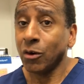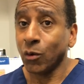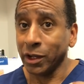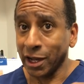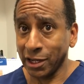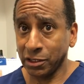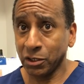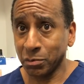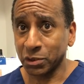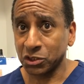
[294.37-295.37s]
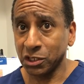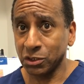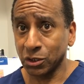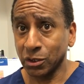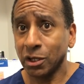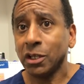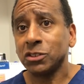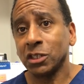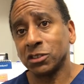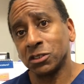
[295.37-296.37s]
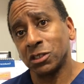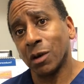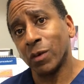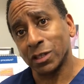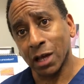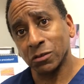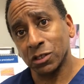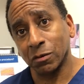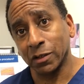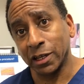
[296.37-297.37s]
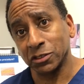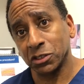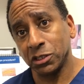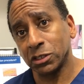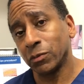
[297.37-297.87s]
When I do your procedure, since it's done without general anesthesia,